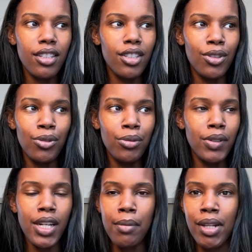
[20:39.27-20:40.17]
you
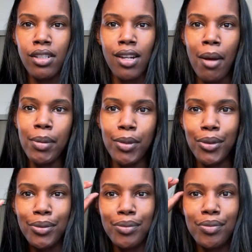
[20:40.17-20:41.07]
become unstoppable,
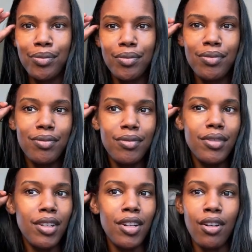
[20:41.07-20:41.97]

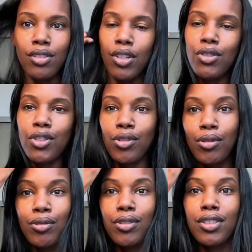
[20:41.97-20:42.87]
so
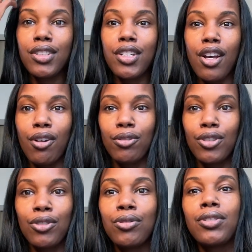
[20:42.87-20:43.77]
choose to know,
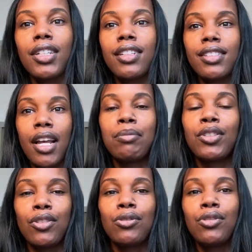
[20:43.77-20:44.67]
choose to accept,
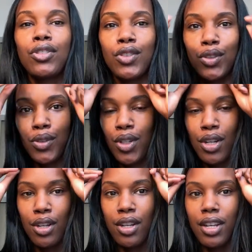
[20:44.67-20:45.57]
choose to
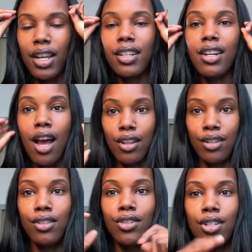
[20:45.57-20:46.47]

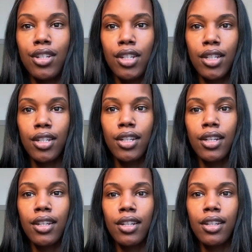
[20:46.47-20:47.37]
acknowledge
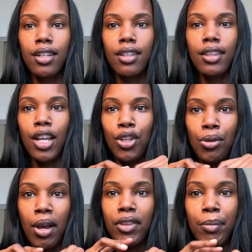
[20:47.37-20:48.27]
that you
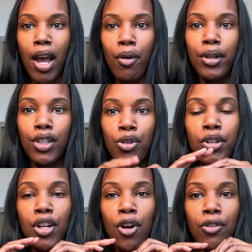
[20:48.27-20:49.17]
have the power. You are
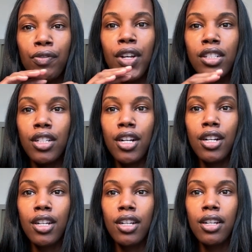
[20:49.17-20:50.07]
your own victor
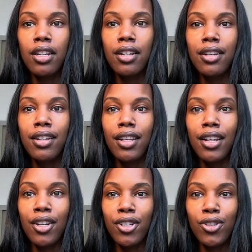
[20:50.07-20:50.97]

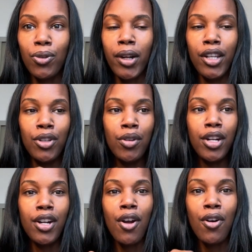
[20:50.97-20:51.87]
in your story. You are
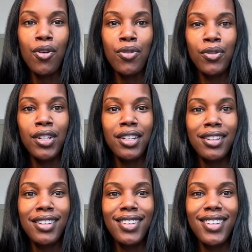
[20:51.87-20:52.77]
your own
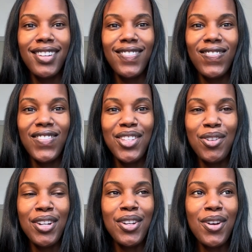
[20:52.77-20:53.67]

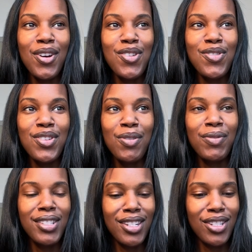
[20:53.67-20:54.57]

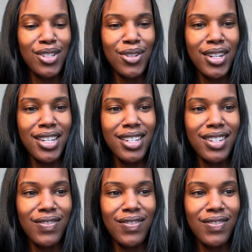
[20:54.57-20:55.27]
what's the story?